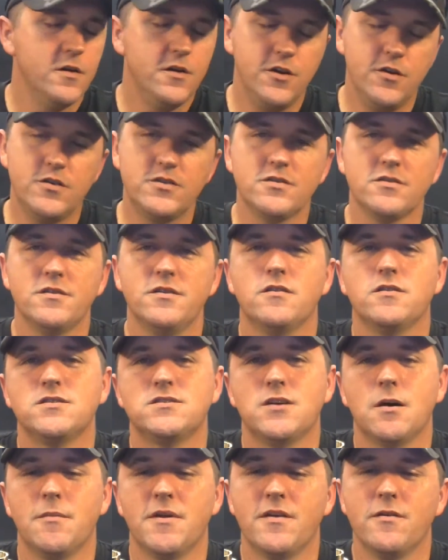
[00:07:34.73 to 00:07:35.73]
Usually on
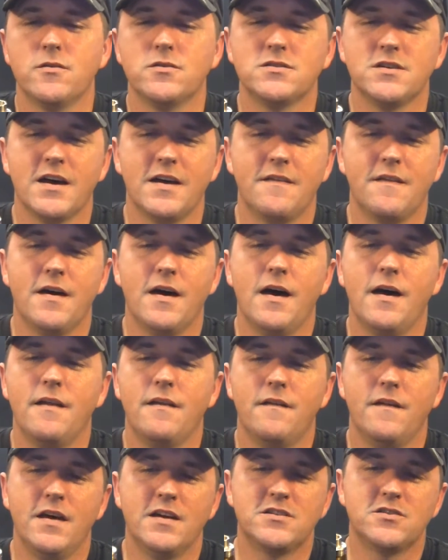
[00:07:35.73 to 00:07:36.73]
some of those like that,
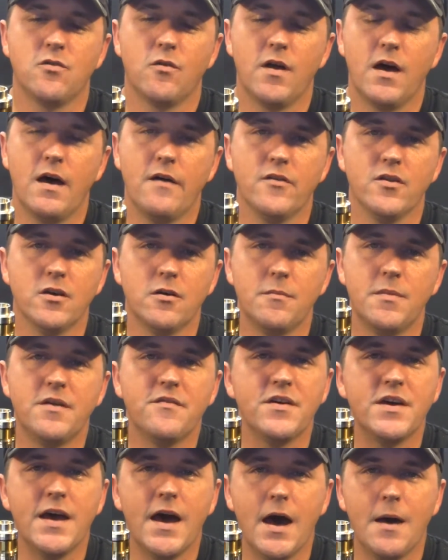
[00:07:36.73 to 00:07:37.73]
it's going to have a little bit of
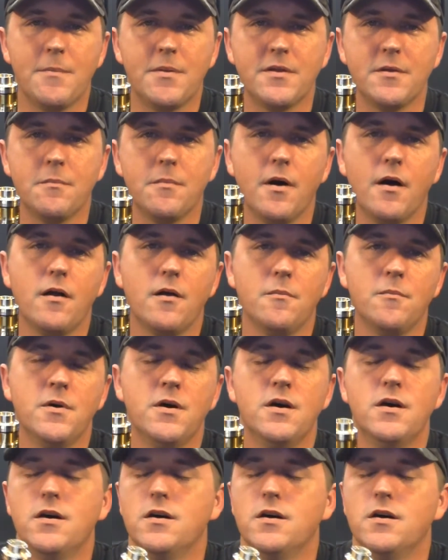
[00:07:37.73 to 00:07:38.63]
a gap at the bottom,